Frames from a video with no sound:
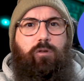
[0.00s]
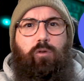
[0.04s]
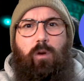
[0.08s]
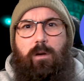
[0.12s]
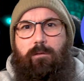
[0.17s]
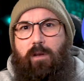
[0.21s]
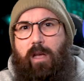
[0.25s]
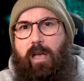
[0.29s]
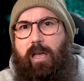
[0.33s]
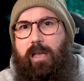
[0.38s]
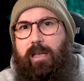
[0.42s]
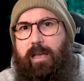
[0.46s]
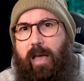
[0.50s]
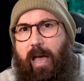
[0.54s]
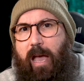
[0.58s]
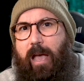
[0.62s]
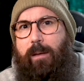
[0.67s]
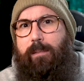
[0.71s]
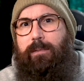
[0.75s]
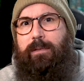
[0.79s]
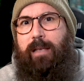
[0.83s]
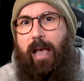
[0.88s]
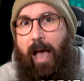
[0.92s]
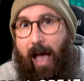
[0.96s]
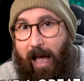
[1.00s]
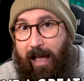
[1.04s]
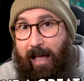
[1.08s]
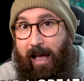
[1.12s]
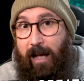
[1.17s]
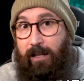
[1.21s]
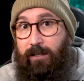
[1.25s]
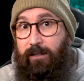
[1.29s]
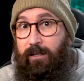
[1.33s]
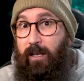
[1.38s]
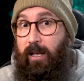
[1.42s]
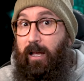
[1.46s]
trivia, games,
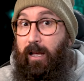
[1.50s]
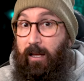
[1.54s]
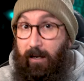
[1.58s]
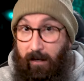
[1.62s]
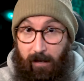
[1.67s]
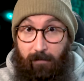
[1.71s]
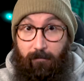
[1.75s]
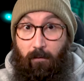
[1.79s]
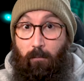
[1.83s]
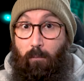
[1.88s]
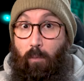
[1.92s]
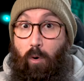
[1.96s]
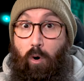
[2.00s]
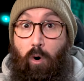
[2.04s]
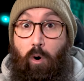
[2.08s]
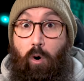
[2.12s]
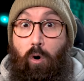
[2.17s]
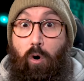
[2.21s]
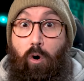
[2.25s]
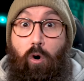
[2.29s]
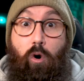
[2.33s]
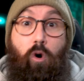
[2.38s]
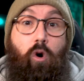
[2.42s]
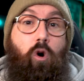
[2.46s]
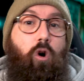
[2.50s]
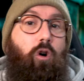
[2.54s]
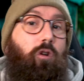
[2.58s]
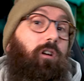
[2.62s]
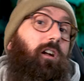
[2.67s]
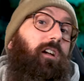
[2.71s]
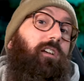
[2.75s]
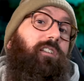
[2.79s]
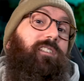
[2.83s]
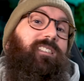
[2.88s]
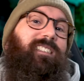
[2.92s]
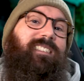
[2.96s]
hangouts, and even more.
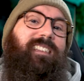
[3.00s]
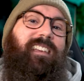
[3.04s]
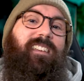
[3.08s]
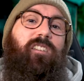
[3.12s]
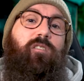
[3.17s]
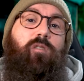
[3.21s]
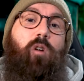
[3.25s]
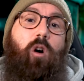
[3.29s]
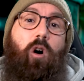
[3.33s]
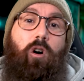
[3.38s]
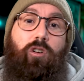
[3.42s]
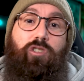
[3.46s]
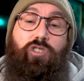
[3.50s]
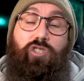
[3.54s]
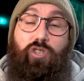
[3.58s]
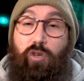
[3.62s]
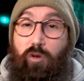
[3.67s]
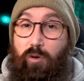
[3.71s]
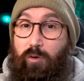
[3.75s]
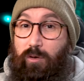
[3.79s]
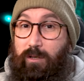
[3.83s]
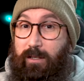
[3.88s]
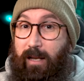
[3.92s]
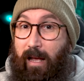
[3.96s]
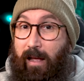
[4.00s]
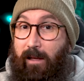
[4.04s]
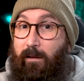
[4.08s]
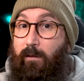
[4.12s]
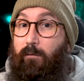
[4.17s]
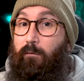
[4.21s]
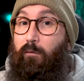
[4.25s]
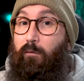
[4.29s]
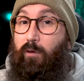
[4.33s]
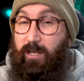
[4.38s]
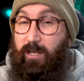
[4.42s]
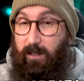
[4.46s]
Or I'll see you on Tuesday
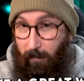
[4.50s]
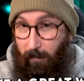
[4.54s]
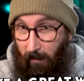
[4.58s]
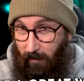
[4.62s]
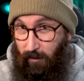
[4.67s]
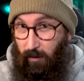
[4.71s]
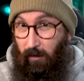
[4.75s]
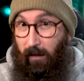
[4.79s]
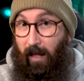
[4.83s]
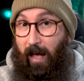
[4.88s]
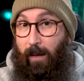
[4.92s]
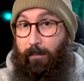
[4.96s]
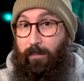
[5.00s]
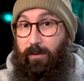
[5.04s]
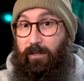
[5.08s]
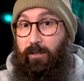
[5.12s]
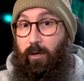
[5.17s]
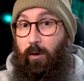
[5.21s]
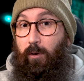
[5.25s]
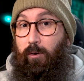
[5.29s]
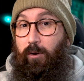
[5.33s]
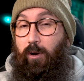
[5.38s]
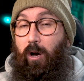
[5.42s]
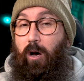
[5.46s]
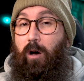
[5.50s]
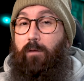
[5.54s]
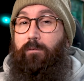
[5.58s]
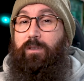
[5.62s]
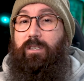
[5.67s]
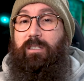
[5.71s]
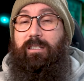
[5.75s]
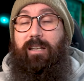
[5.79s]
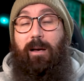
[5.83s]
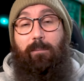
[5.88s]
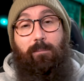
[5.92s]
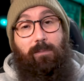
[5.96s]
for a special episode of
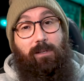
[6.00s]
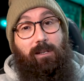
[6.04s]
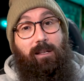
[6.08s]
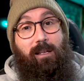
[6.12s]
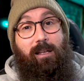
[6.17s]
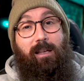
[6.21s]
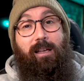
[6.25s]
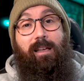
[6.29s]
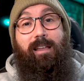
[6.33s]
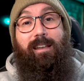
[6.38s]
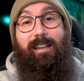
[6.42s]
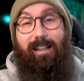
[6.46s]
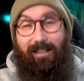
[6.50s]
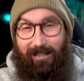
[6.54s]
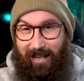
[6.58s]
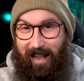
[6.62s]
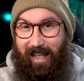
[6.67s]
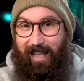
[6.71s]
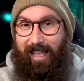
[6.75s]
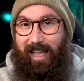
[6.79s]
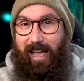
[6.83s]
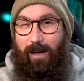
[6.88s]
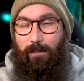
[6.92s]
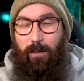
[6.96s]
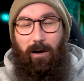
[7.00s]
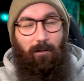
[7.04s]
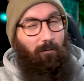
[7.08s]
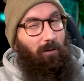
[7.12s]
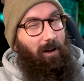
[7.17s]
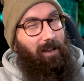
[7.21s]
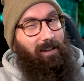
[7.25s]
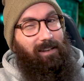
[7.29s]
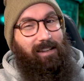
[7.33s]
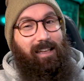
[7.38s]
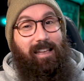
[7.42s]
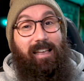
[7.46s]
Stump. Now take care, my
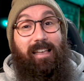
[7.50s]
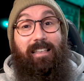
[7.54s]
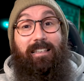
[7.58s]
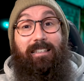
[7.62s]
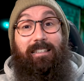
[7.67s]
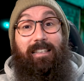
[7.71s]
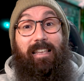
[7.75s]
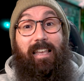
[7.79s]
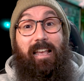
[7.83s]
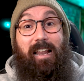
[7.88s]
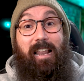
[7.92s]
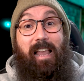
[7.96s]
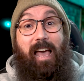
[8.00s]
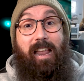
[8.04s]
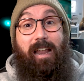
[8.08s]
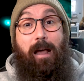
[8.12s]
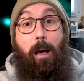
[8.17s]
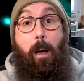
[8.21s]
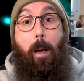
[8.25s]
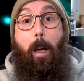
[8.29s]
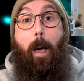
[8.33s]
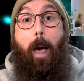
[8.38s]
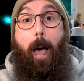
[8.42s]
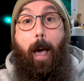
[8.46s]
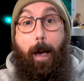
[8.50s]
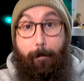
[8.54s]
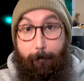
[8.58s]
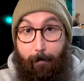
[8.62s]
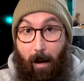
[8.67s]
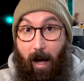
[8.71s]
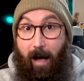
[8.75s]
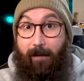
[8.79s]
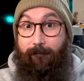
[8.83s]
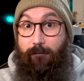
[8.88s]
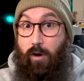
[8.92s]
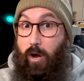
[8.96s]
friend. See you later.
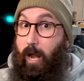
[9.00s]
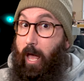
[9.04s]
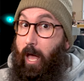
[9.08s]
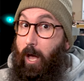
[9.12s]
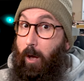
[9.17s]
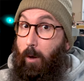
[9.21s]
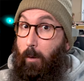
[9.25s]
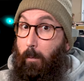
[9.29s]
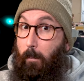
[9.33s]
Bye for now.